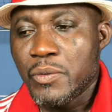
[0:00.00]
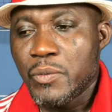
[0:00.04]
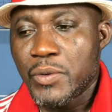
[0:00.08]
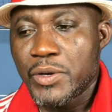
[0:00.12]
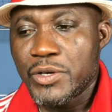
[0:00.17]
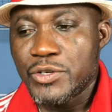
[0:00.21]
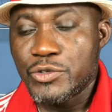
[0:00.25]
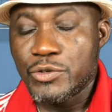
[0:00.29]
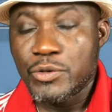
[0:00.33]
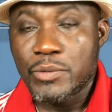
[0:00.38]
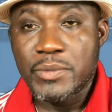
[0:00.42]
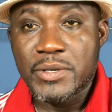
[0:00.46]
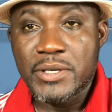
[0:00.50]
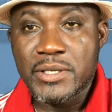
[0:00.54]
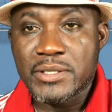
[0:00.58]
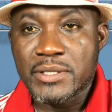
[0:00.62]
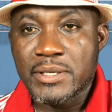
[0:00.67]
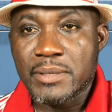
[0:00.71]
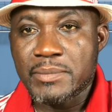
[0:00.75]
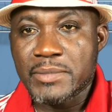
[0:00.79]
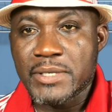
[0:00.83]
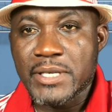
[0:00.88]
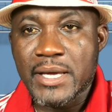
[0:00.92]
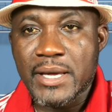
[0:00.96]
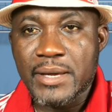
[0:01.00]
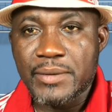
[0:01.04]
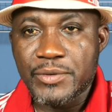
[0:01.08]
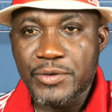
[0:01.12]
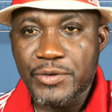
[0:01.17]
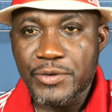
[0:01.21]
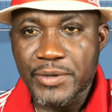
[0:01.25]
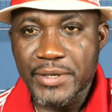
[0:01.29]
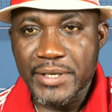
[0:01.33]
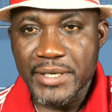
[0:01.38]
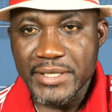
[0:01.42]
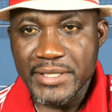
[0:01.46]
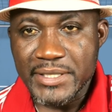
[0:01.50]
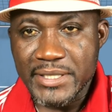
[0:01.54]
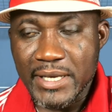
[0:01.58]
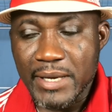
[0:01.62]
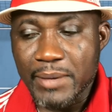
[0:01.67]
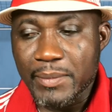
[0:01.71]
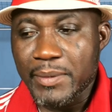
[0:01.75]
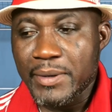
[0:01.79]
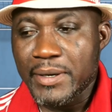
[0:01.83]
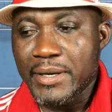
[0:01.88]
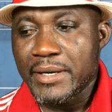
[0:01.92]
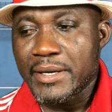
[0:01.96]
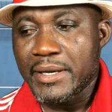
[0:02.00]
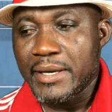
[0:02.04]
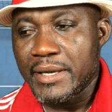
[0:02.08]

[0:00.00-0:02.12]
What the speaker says: which will be sometime during the summer,